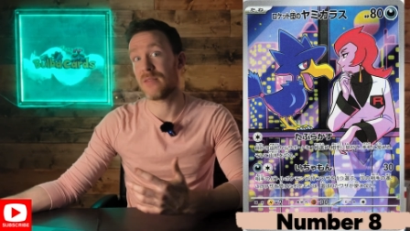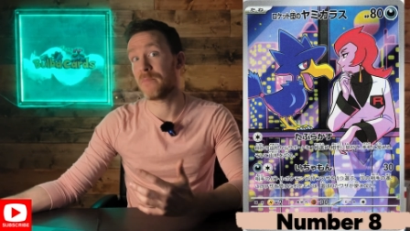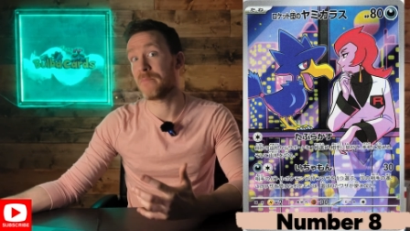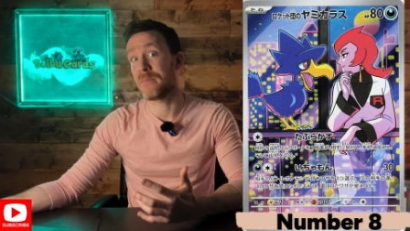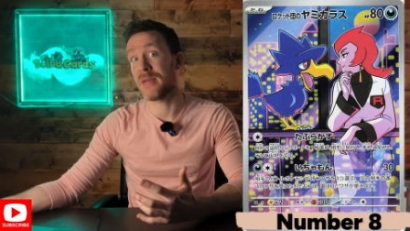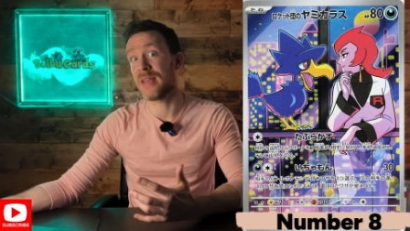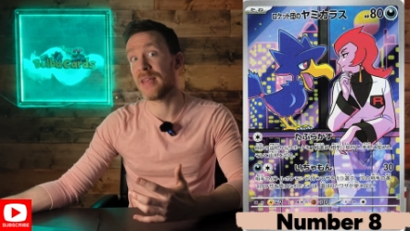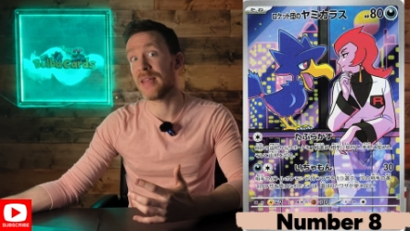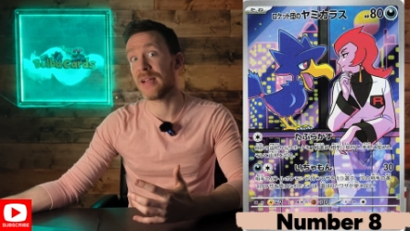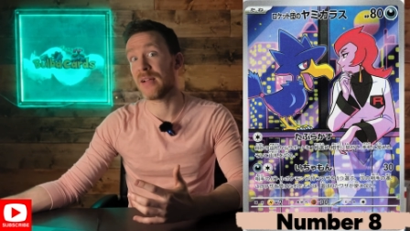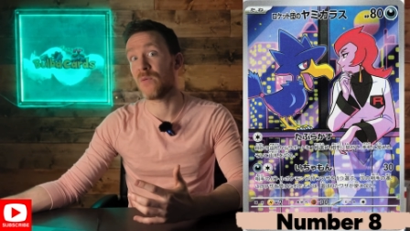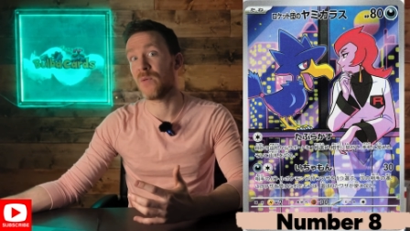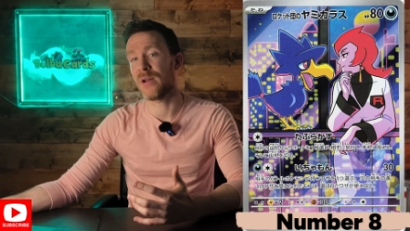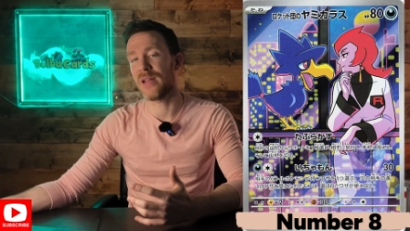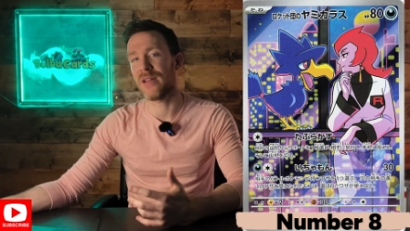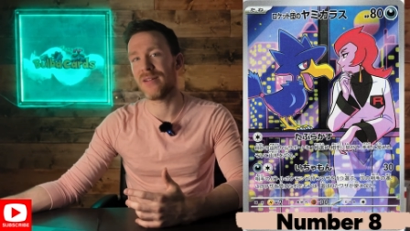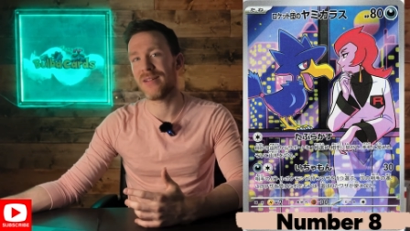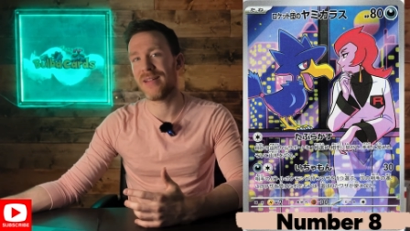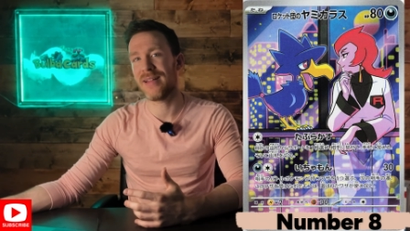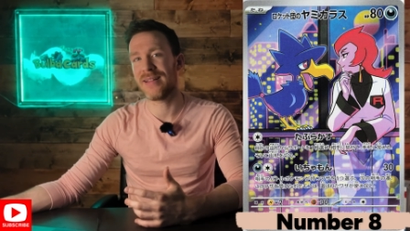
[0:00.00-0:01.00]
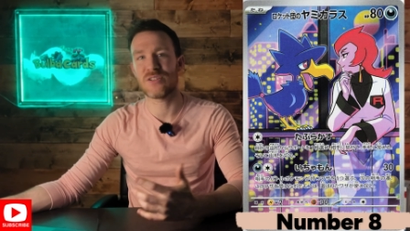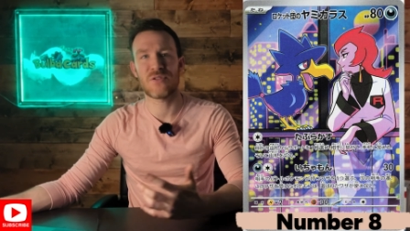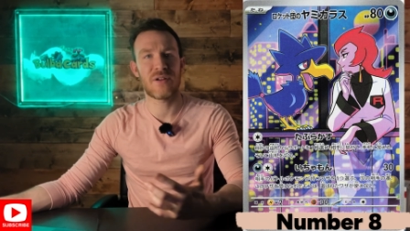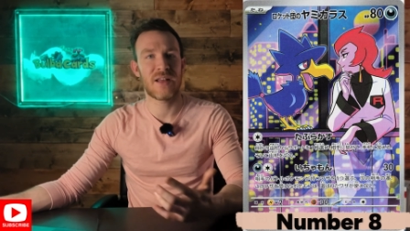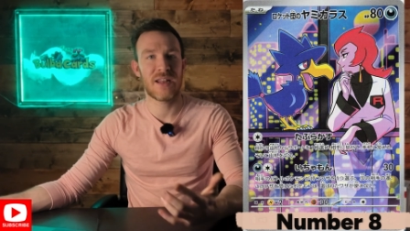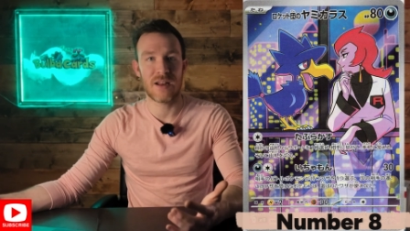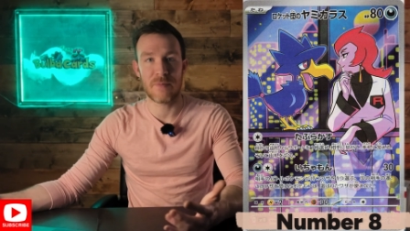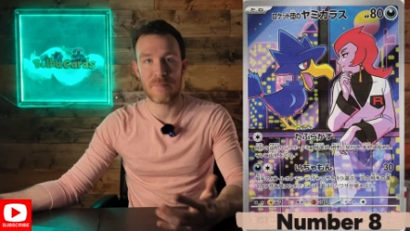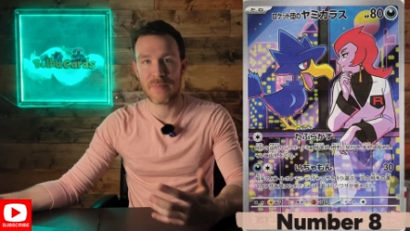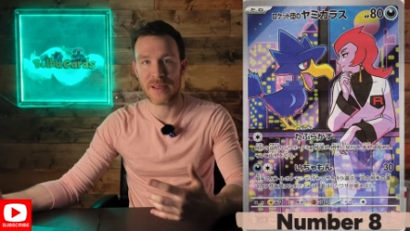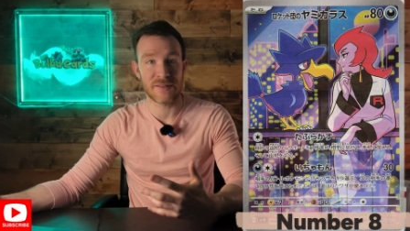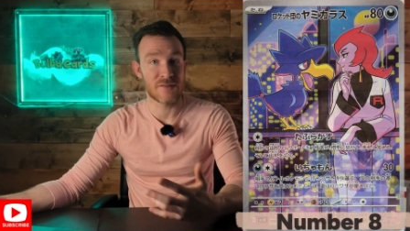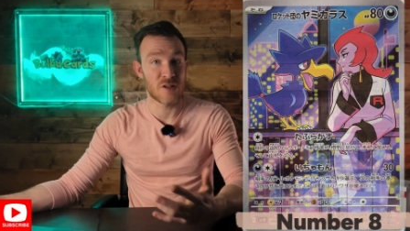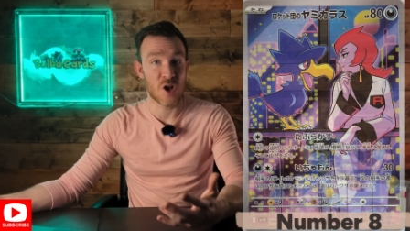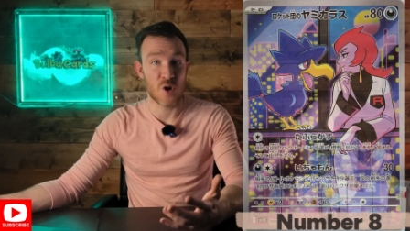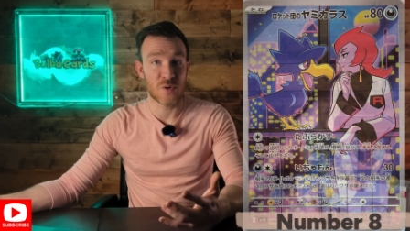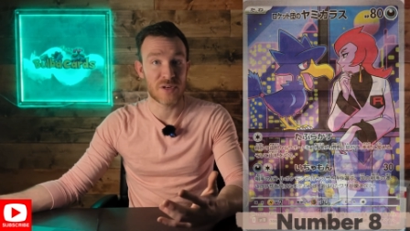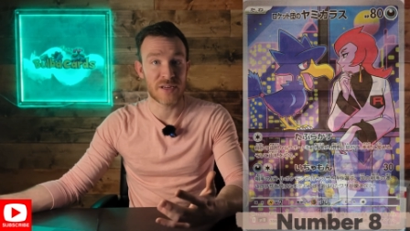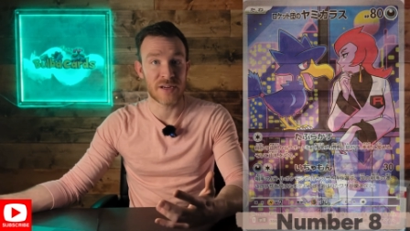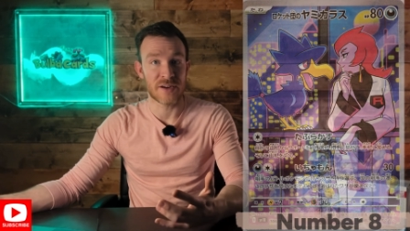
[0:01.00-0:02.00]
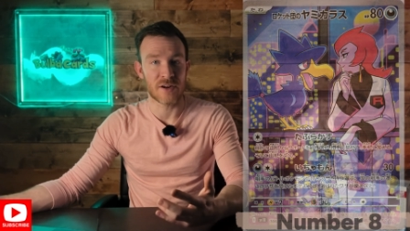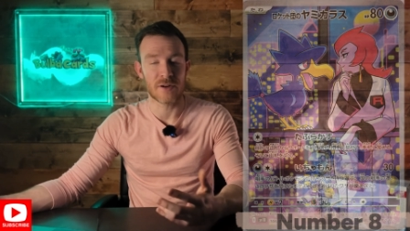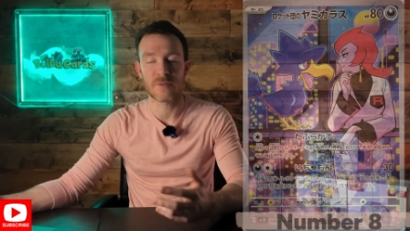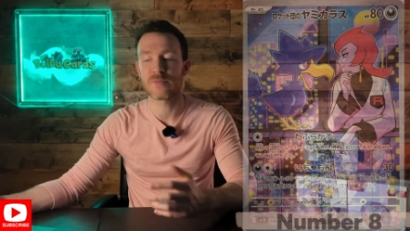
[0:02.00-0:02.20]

big when it's going to end up being low tier?